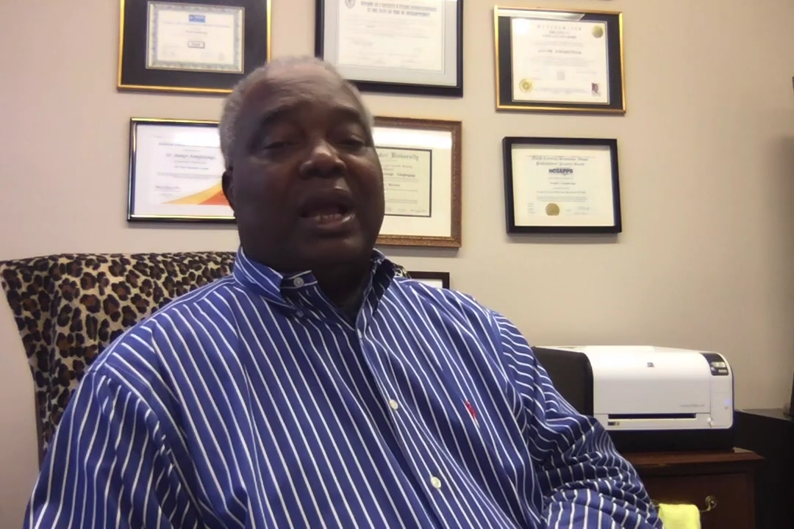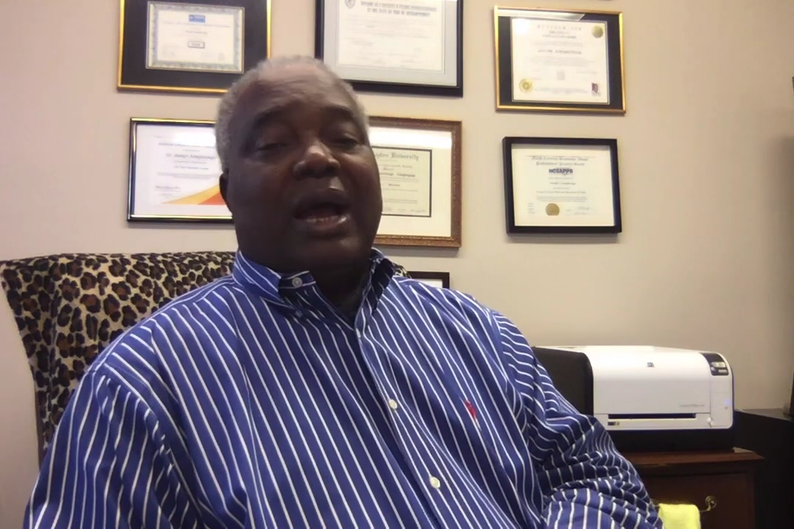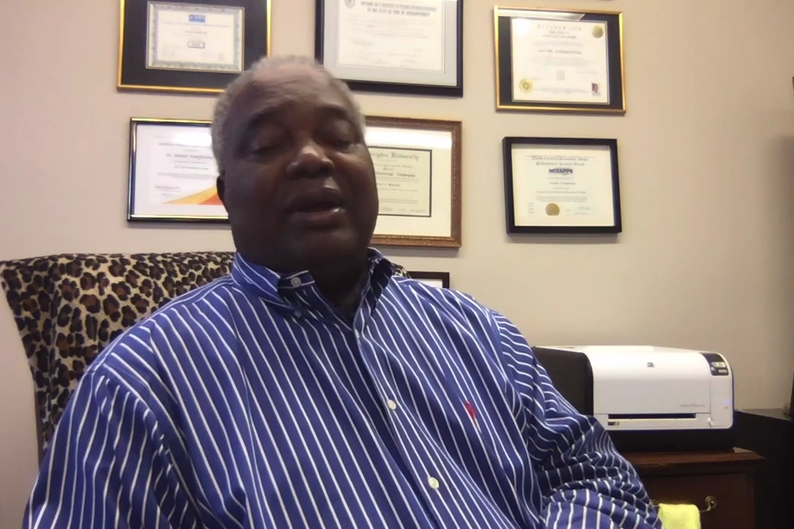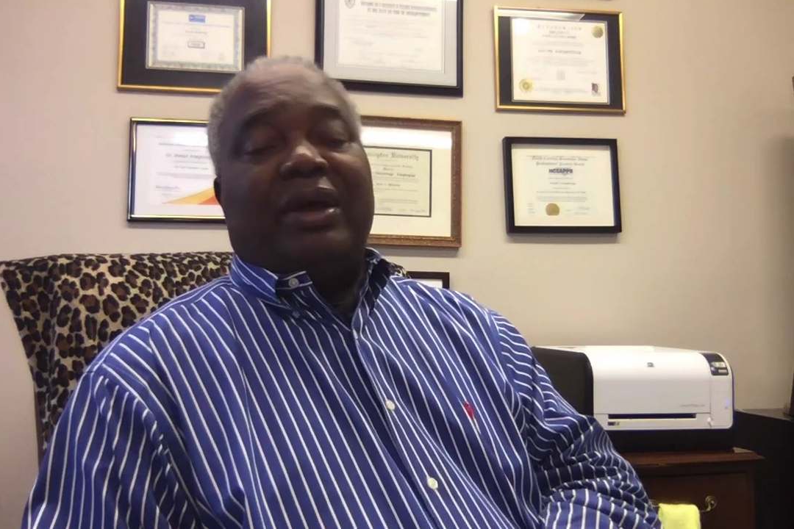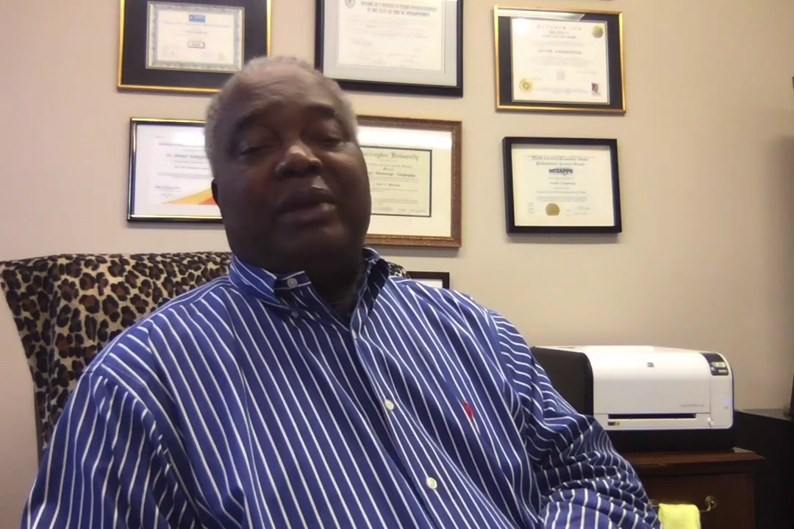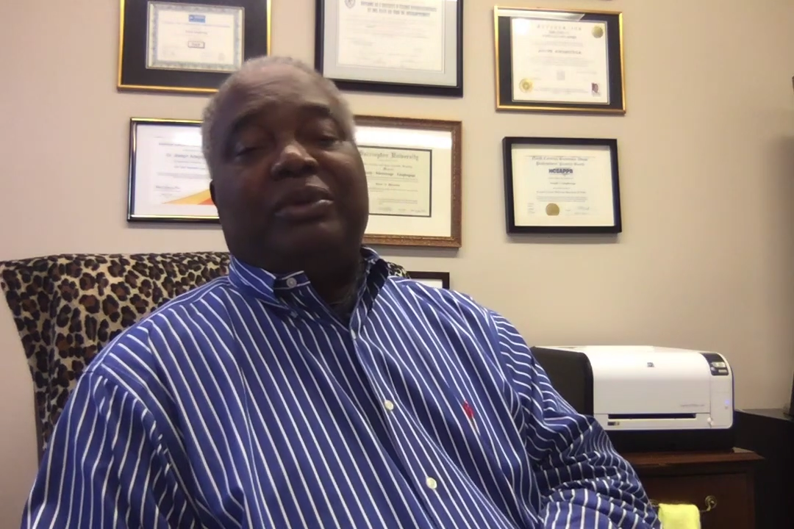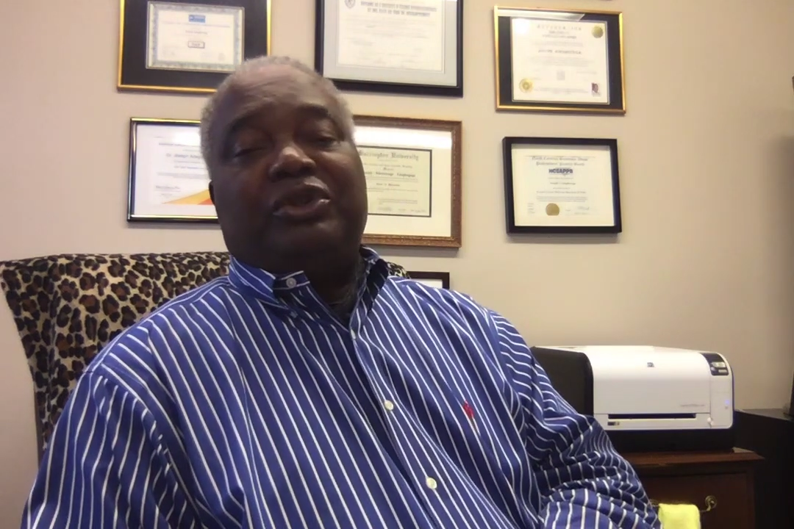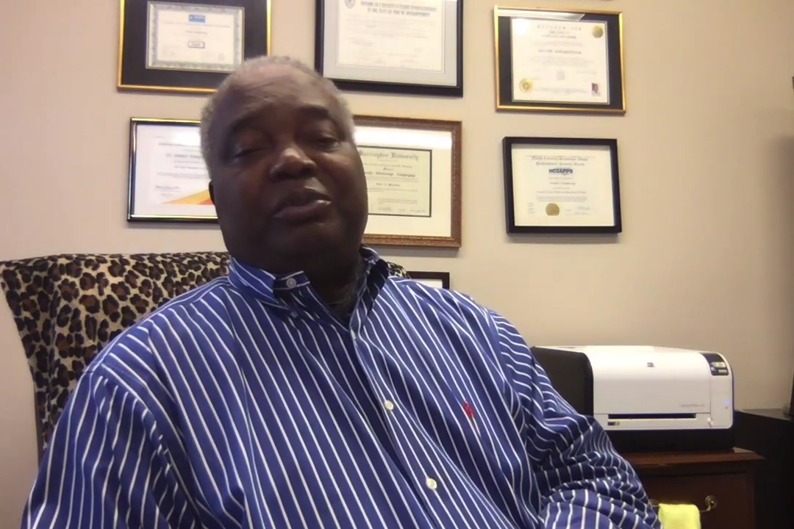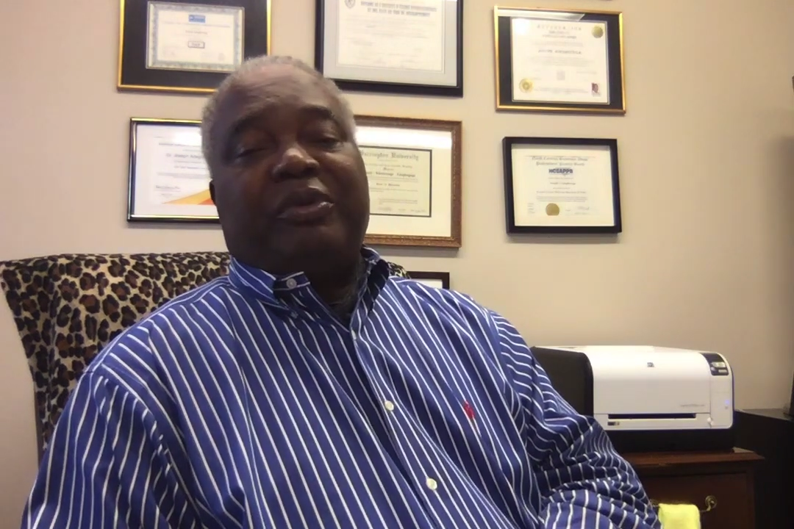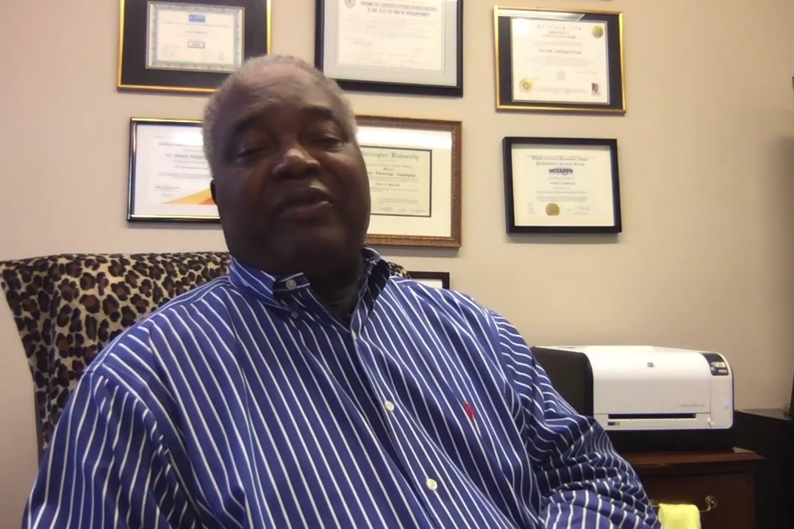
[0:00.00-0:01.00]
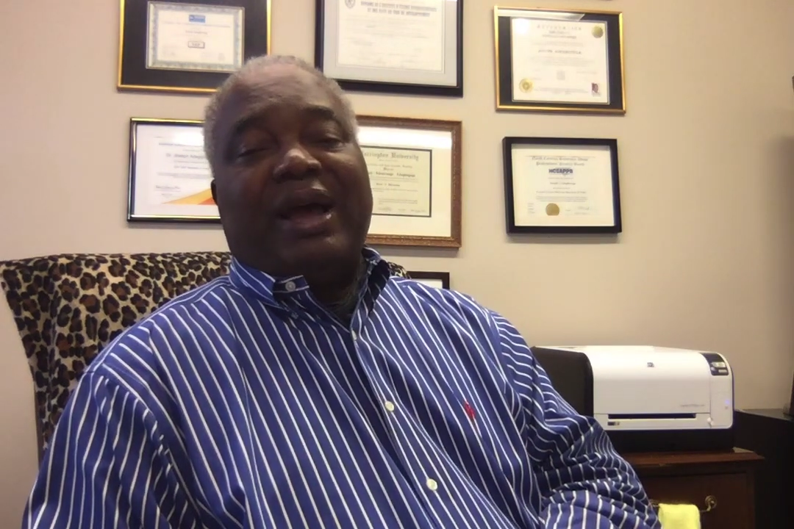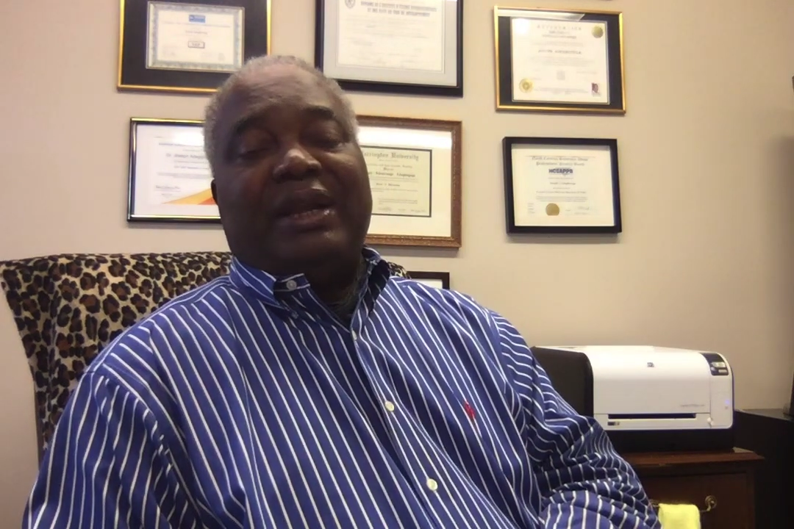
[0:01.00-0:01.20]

are not able to provide